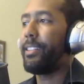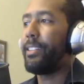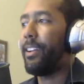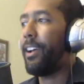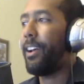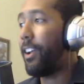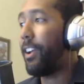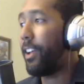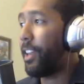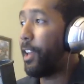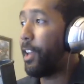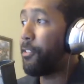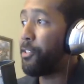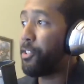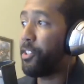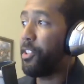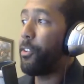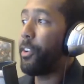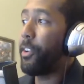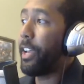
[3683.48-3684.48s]
I love
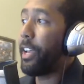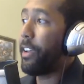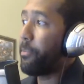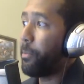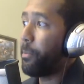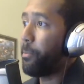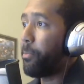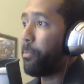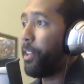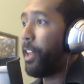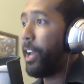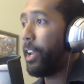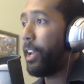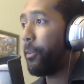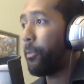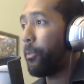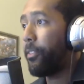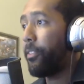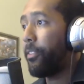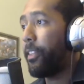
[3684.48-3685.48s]
Sony. I've been playing
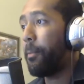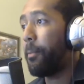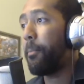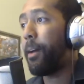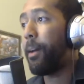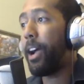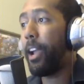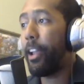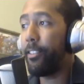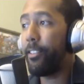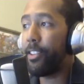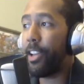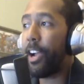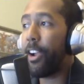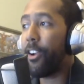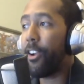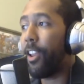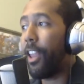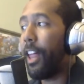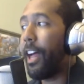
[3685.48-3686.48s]
with them my
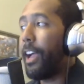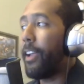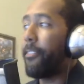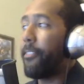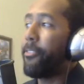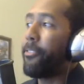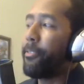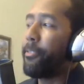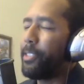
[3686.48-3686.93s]
entire life,